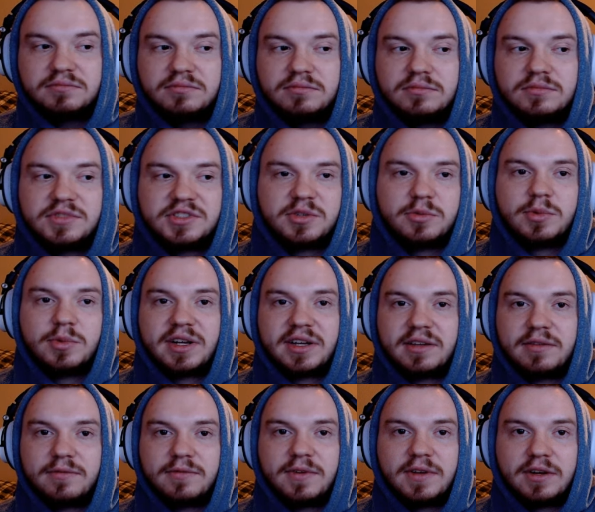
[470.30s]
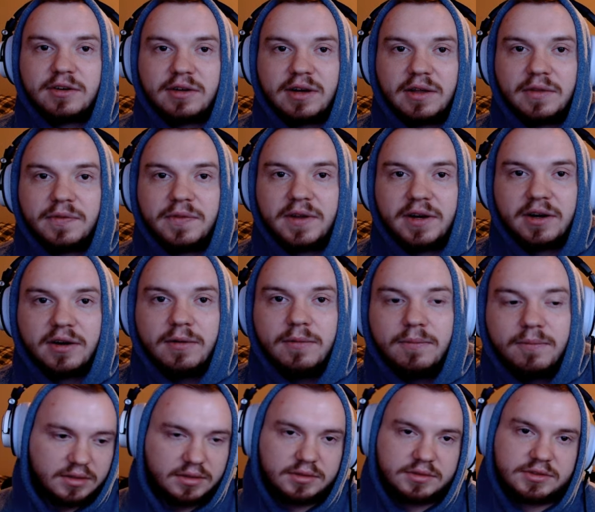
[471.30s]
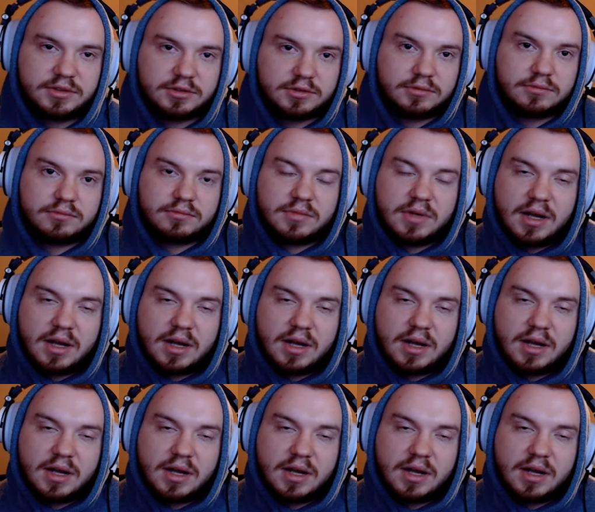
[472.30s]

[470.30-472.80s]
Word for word: see what I can figure out there. So,